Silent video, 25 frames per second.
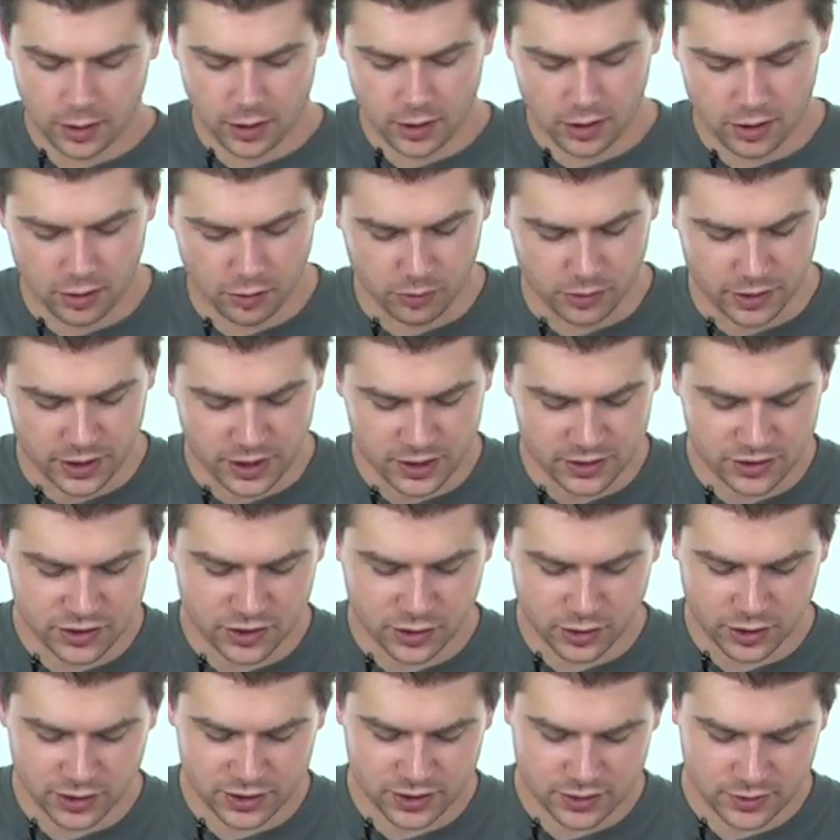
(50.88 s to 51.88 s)
And on the
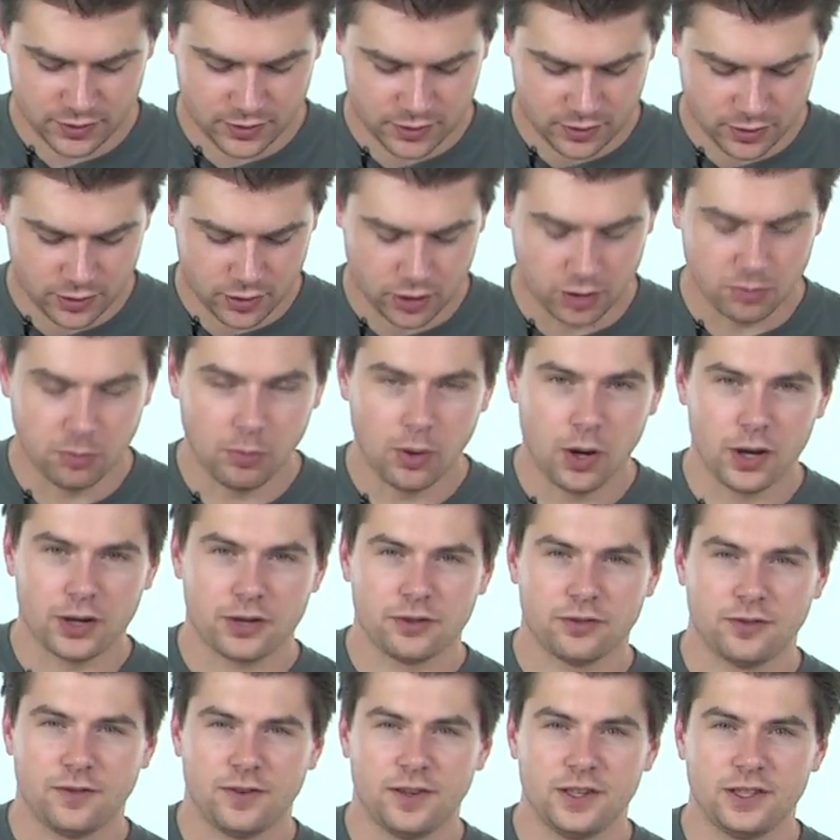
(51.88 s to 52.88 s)
inside, got a
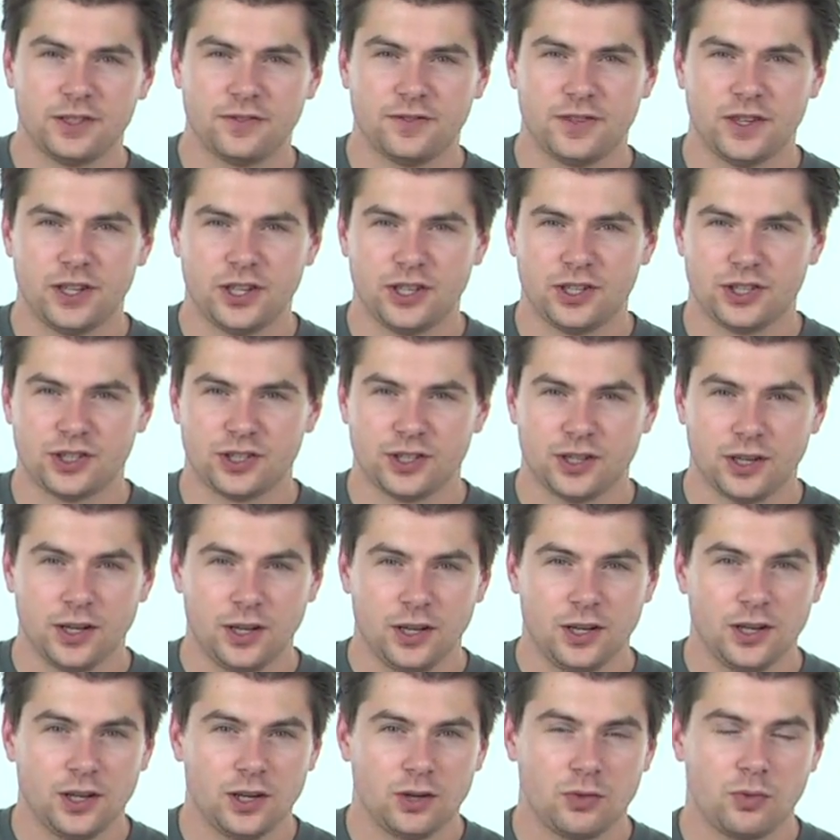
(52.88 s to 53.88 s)
microfleece finish,
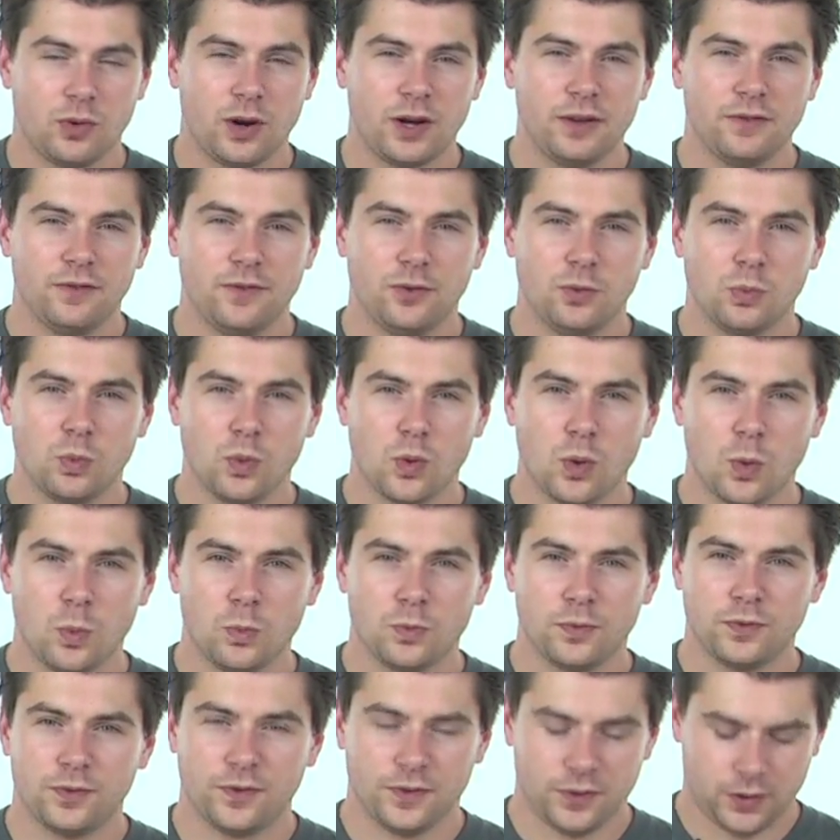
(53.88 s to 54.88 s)
great for
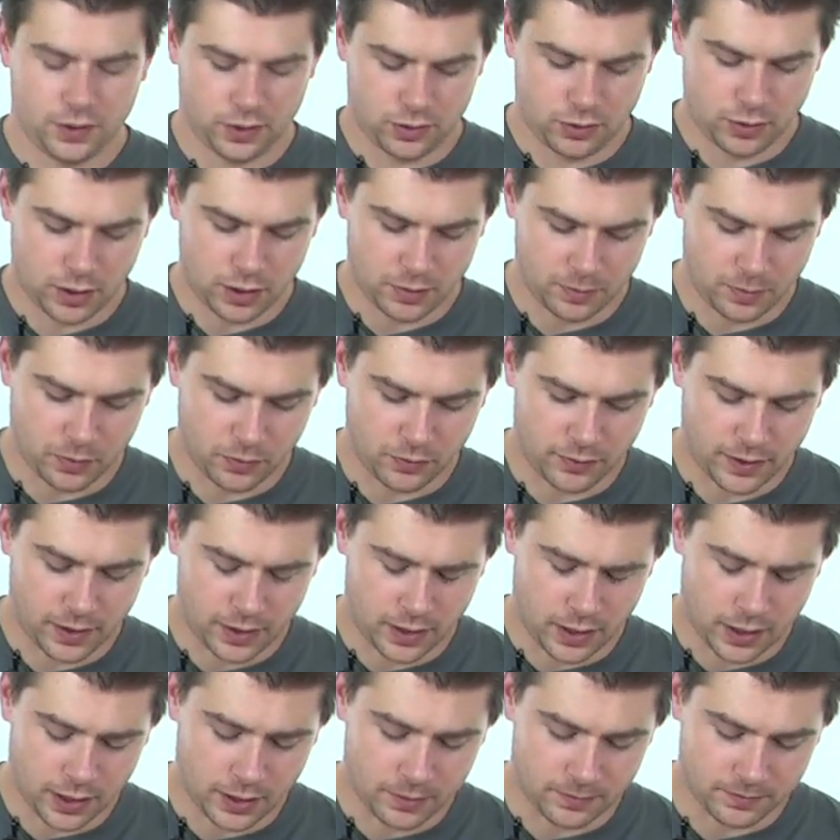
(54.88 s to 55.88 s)
warmth, incredible
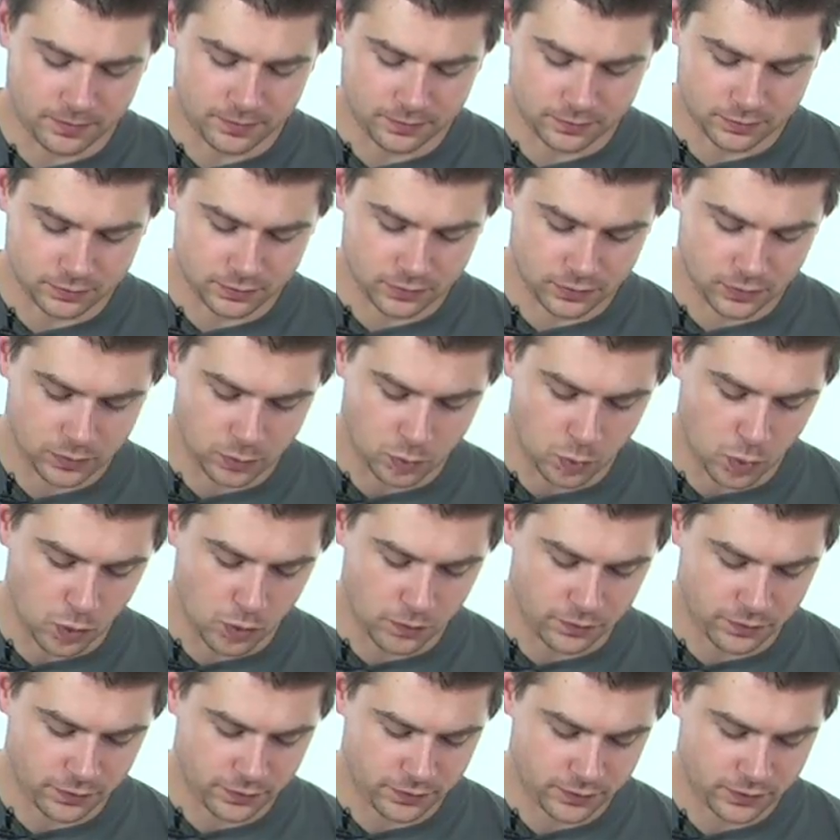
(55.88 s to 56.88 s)
um,
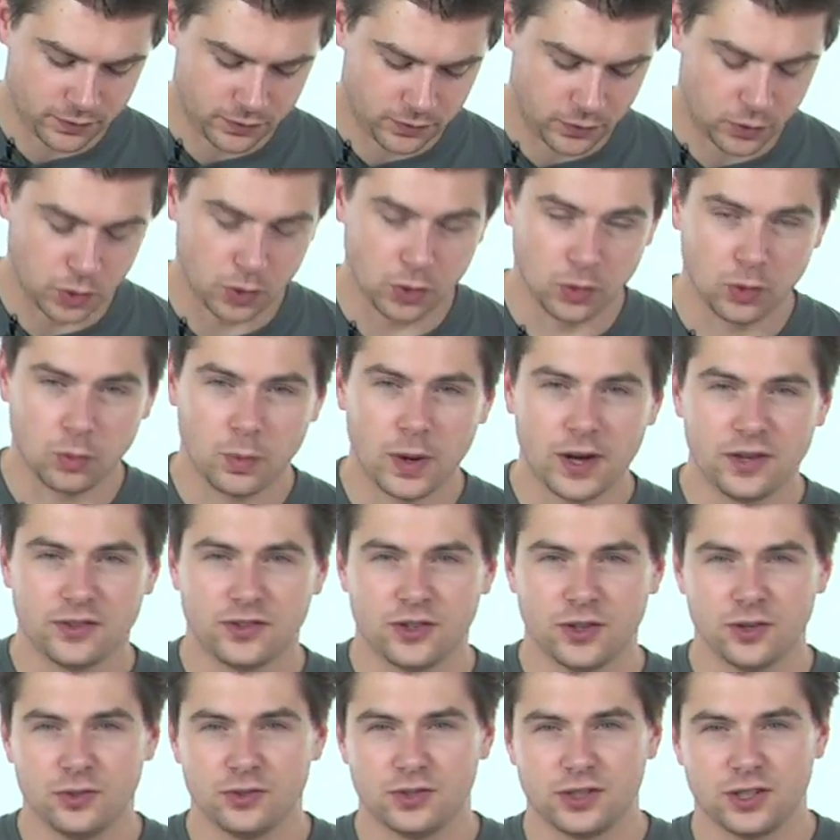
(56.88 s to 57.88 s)
warmth for
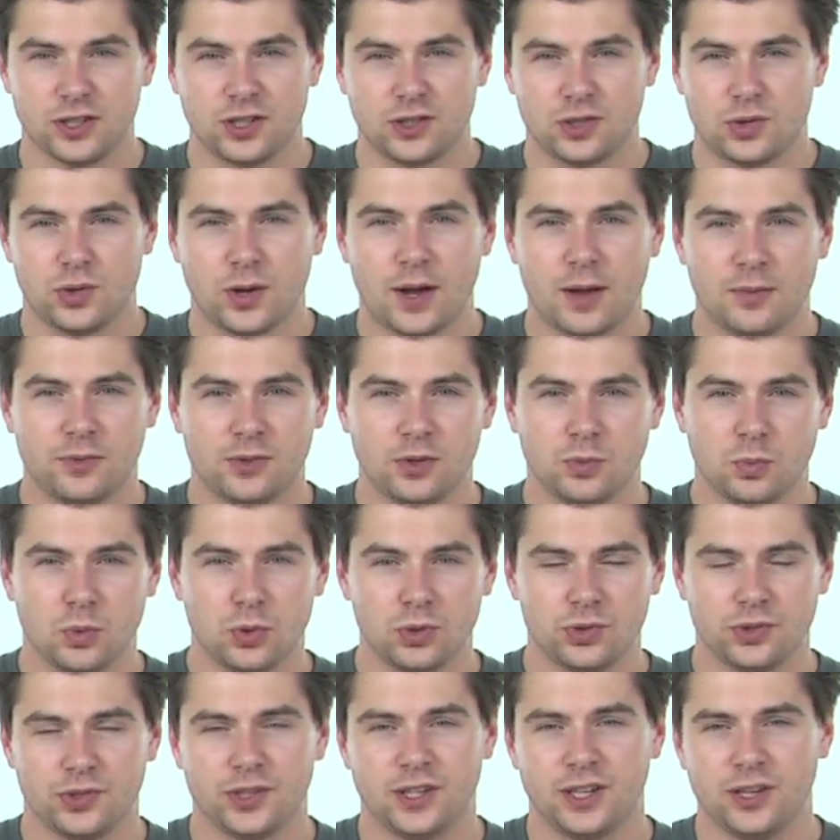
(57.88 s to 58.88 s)
wetsuits, it traps the
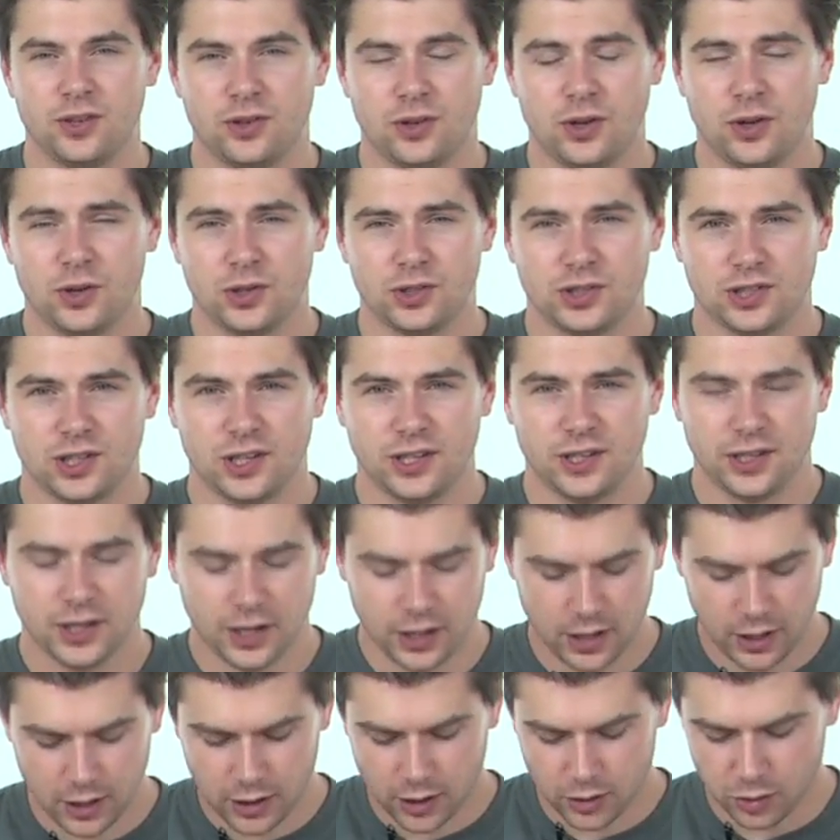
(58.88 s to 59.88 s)
water in nicely.
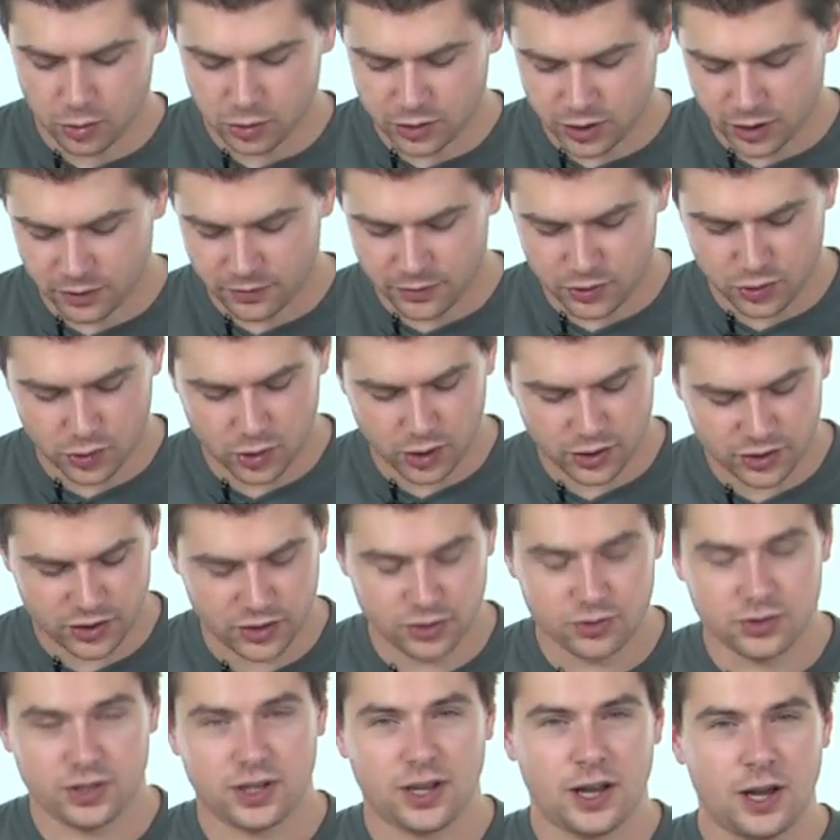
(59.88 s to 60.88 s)
And also for dry
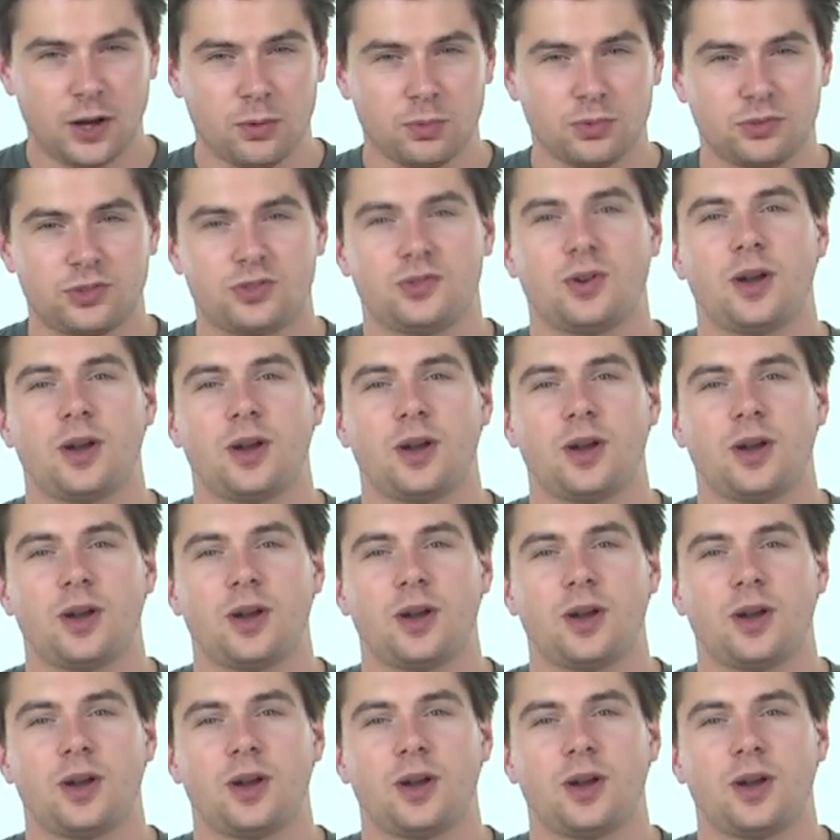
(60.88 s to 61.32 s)
suits, it helps